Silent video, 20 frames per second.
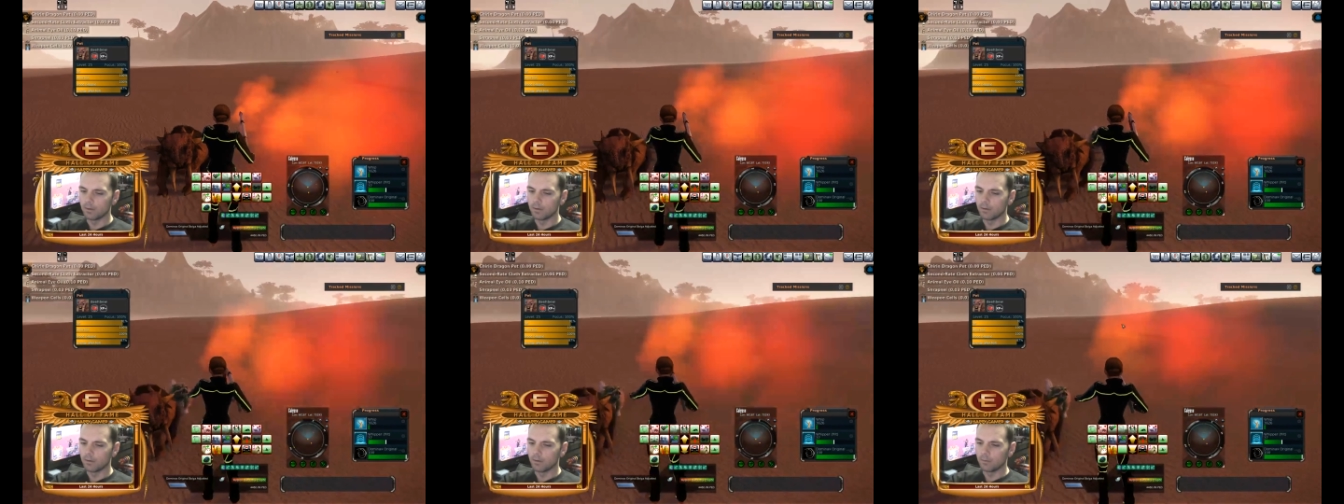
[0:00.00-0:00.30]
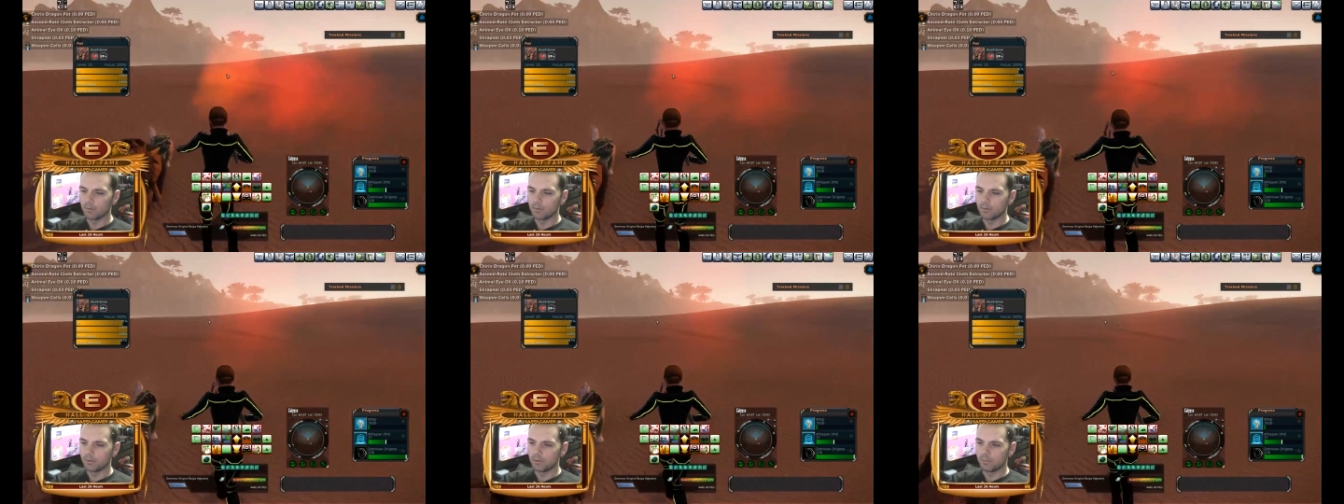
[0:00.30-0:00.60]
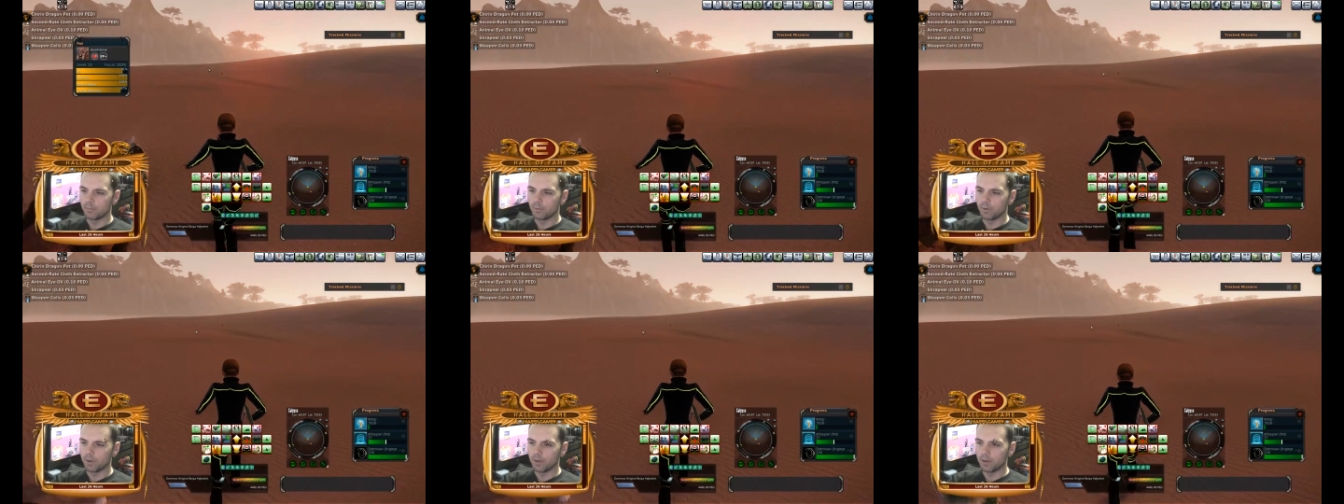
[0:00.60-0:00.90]
Once you
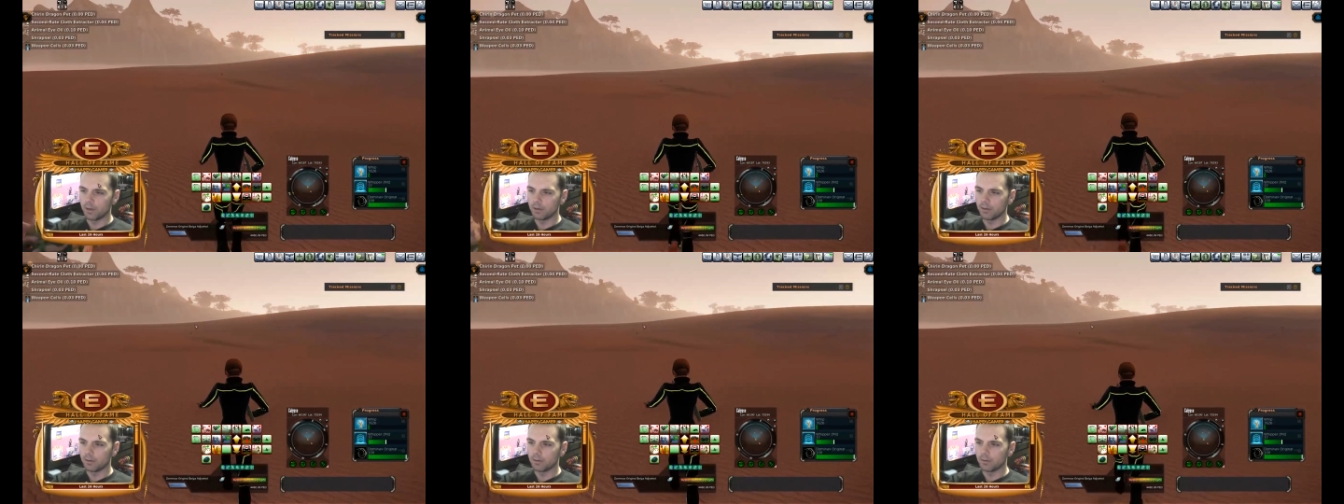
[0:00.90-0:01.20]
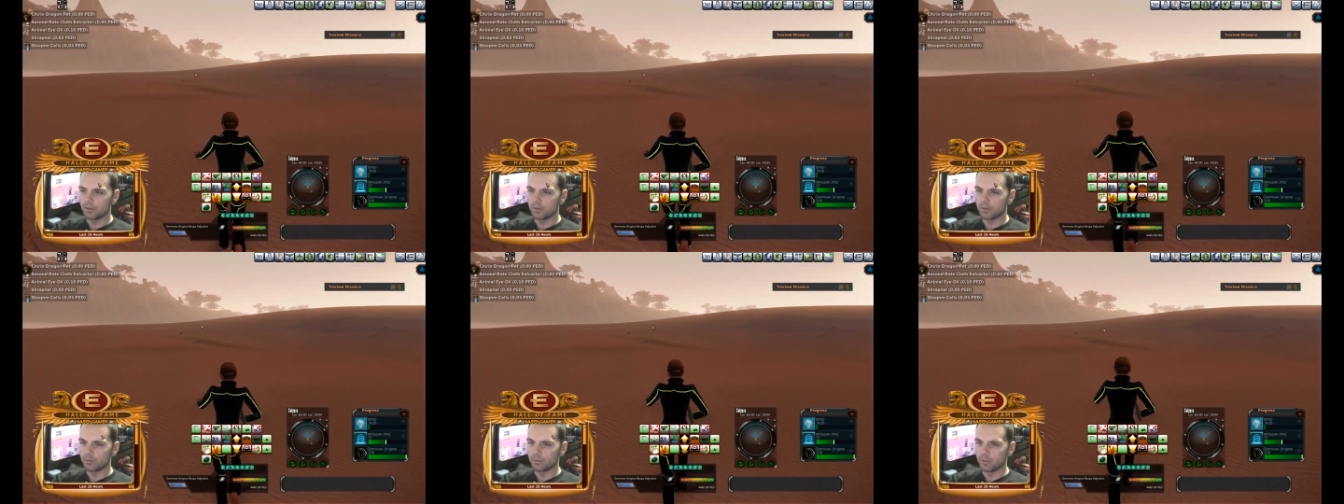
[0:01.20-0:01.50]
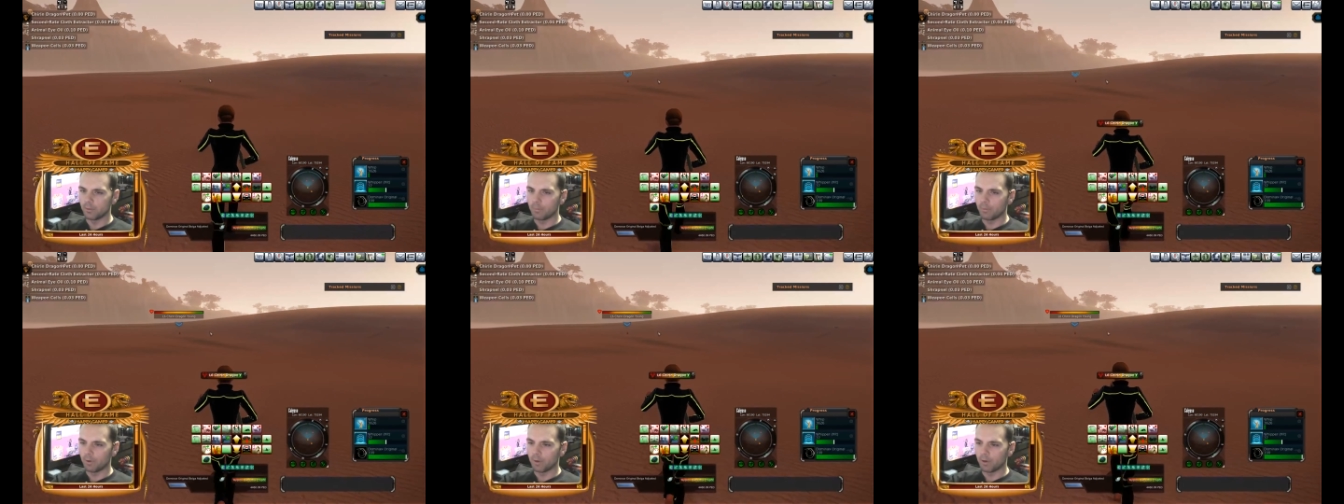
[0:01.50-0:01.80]
break
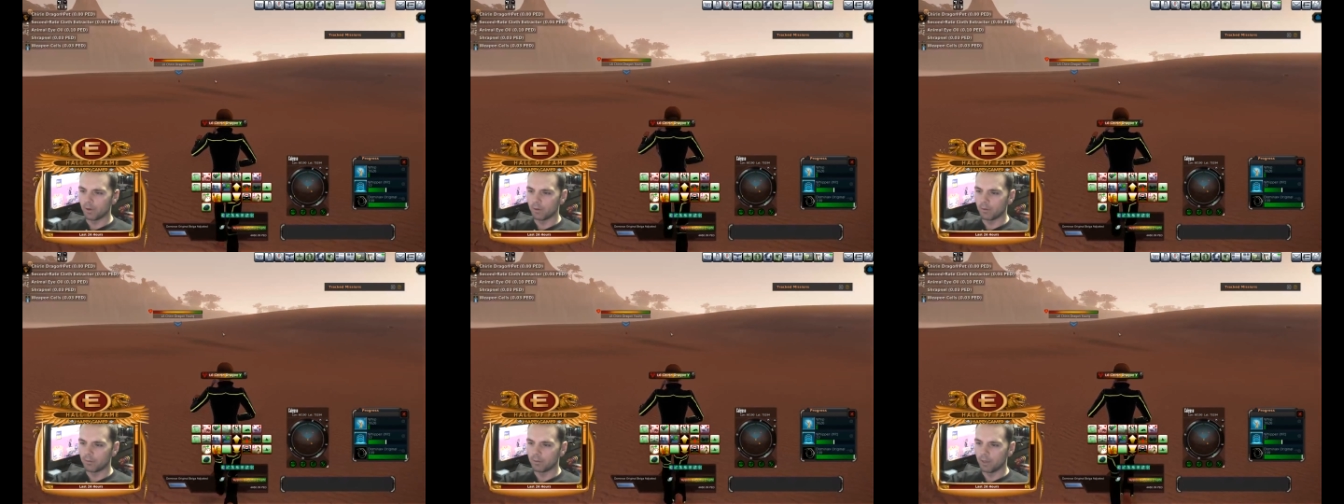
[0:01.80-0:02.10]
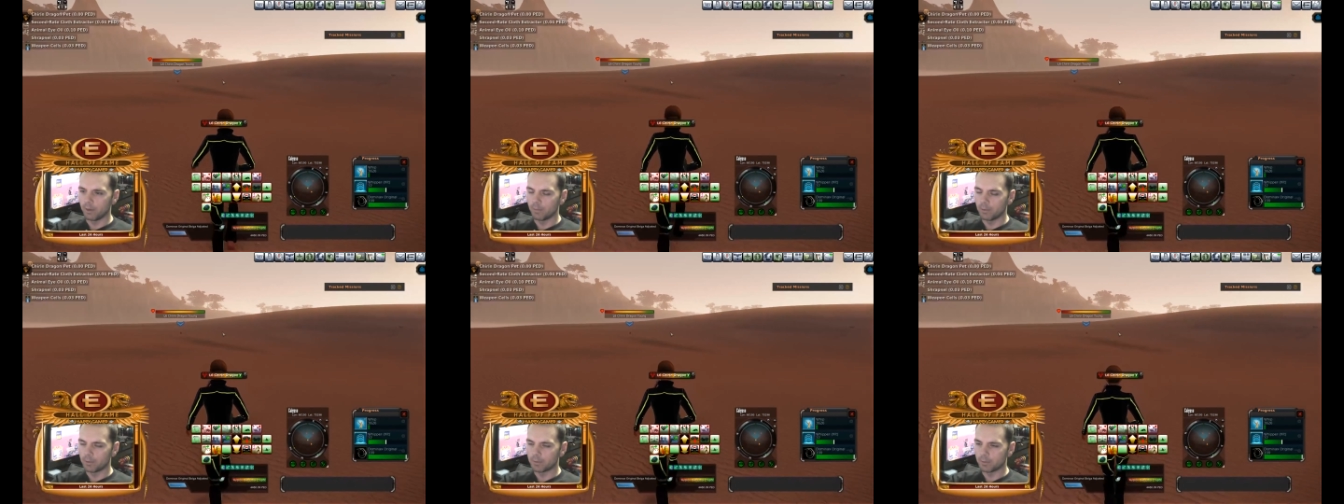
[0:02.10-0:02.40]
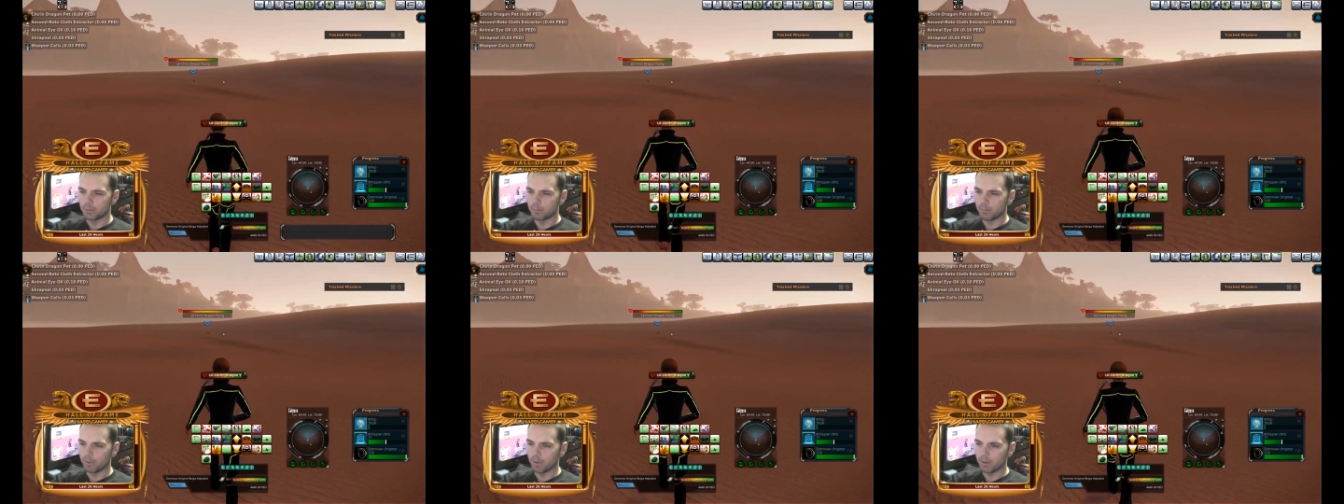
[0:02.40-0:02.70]
3.0 damage
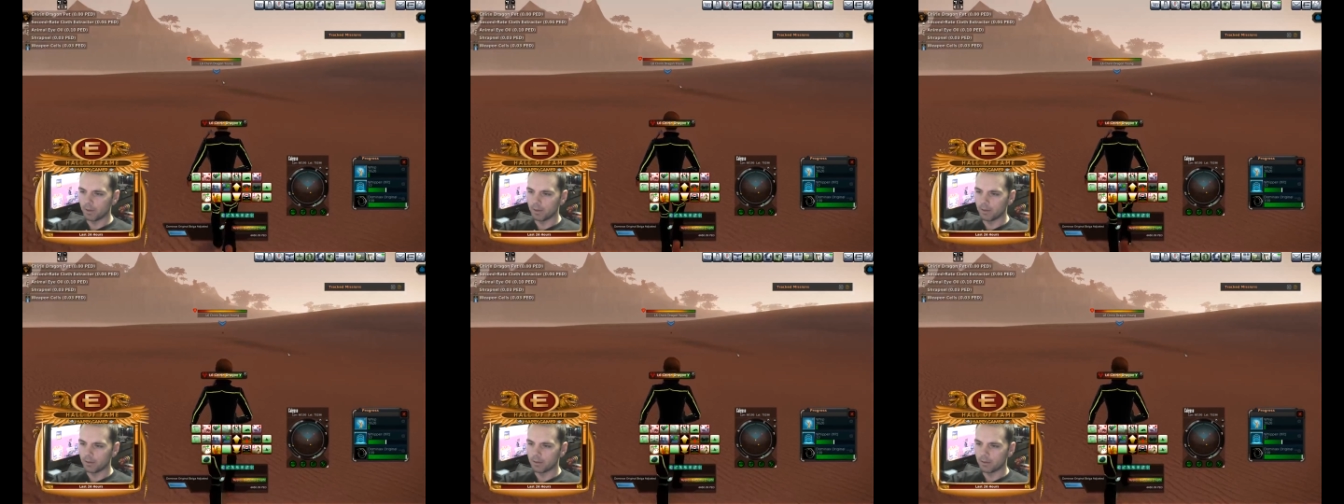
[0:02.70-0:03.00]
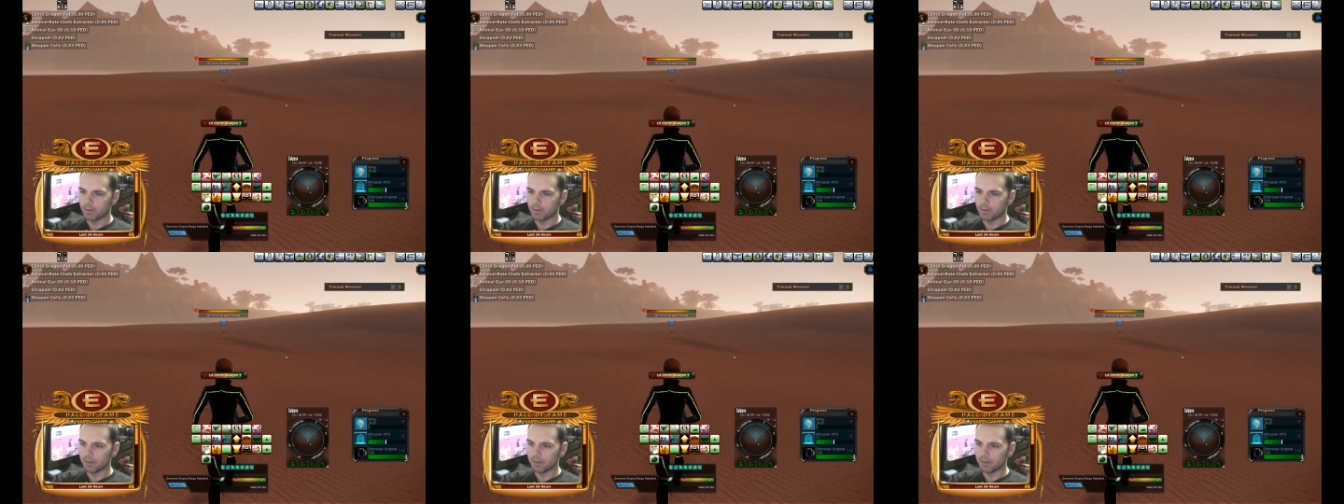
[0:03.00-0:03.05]
per peck,